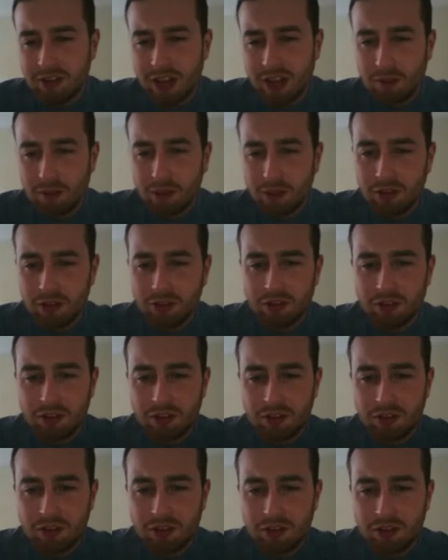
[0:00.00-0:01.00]
changed that
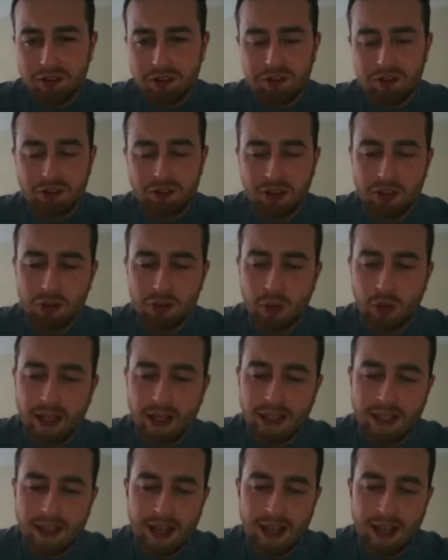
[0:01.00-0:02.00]
much since
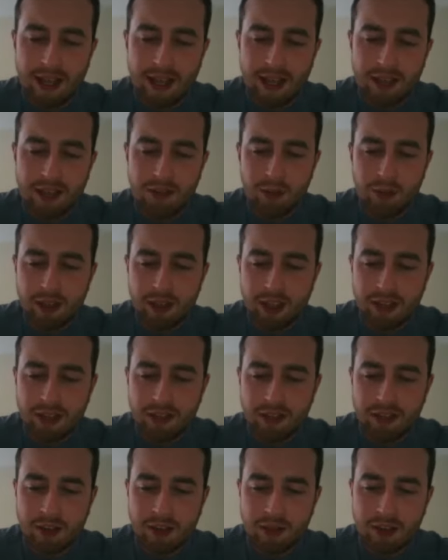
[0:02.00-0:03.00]
2010 when he
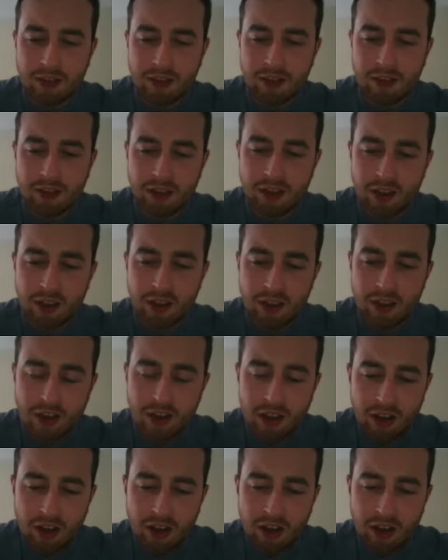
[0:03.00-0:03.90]
had the same thing.